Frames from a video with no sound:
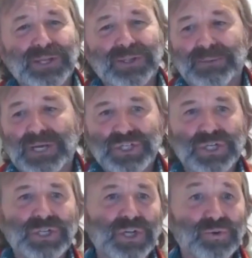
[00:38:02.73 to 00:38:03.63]
the
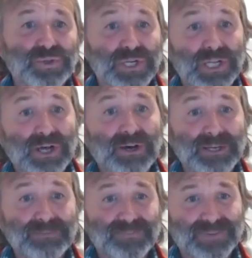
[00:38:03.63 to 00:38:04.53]
patient load
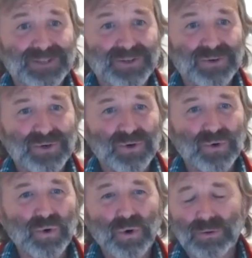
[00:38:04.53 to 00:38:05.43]
decline,
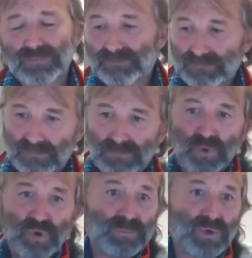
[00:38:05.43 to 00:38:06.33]
or
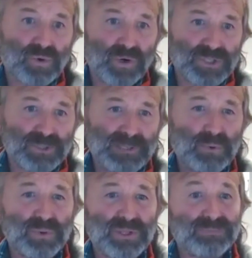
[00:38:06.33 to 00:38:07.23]
move them across to people
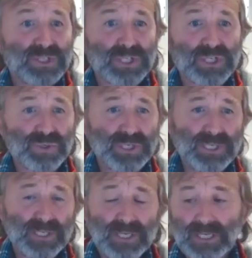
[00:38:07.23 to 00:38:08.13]
within the
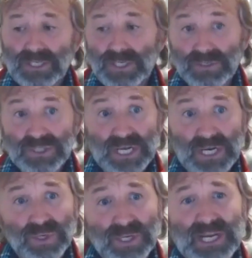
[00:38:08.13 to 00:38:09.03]
surgery,
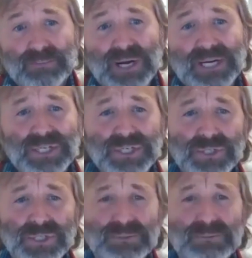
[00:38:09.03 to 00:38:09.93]
secondary care
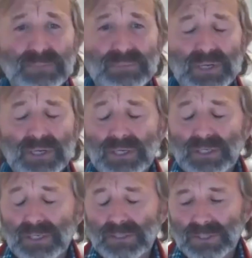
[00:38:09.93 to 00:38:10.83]
practitioners,
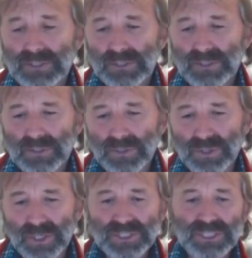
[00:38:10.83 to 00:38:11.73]

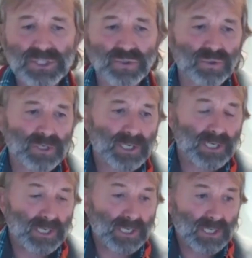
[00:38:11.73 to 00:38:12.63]
nurses or
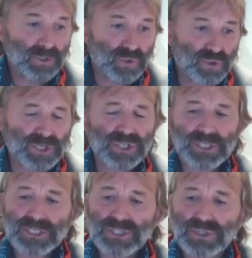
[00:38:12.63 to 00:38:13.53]

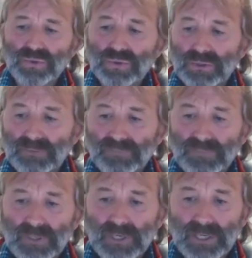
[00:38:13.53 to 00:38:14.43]
nutritionists or
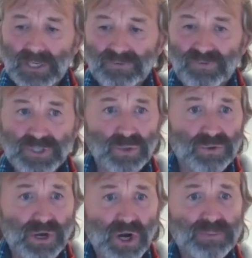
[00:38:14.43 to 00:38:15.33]
physical
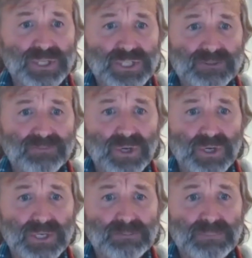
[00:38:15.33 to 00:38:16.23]
therapists that
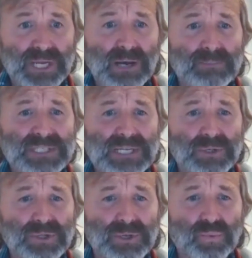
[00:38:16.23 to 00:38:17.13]
can pick up some
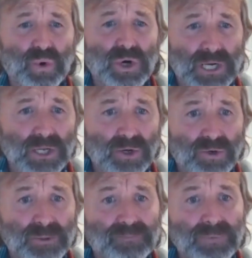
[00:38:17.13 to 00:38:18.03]
of the
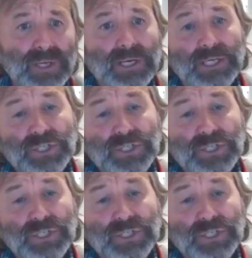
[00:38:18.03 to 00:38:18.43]
workload and